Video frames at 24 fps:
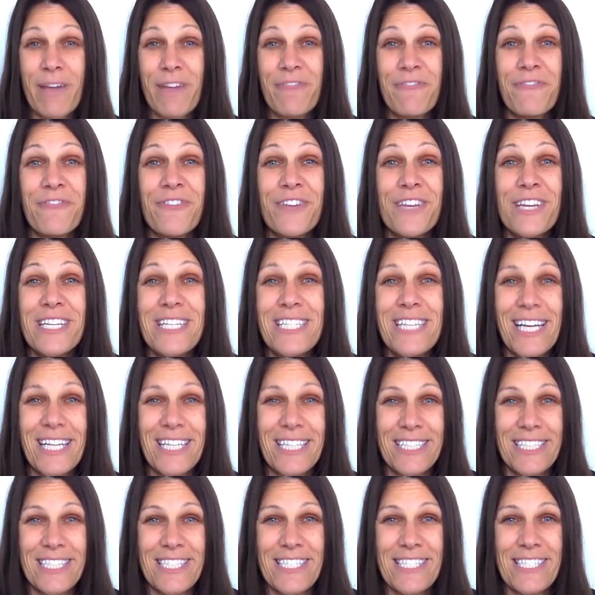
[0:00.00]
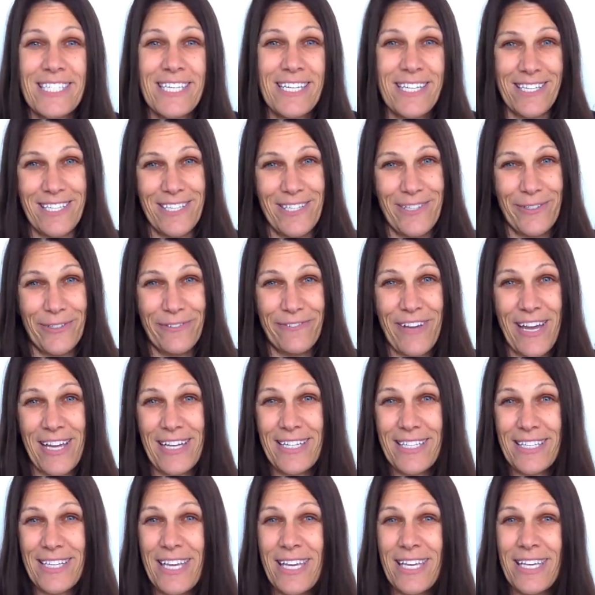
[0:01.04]
my free checklist. You'll
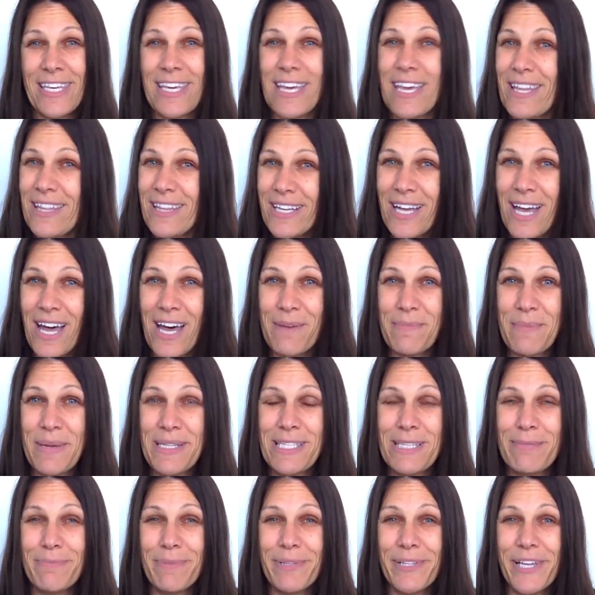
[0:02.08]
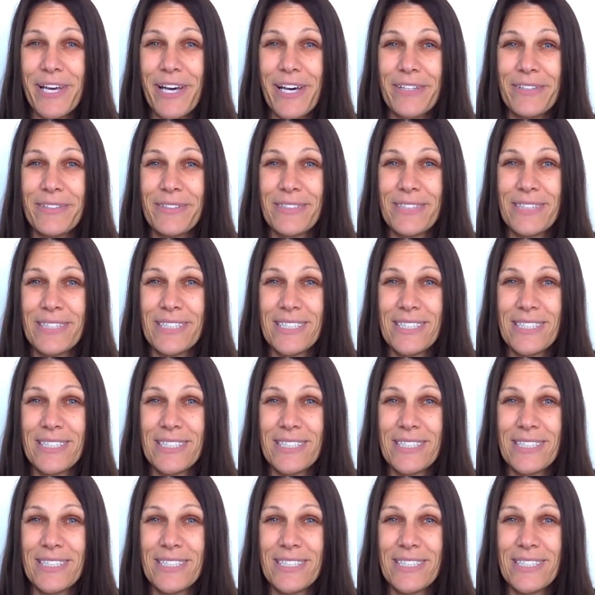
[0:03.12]
find a link in the comments below.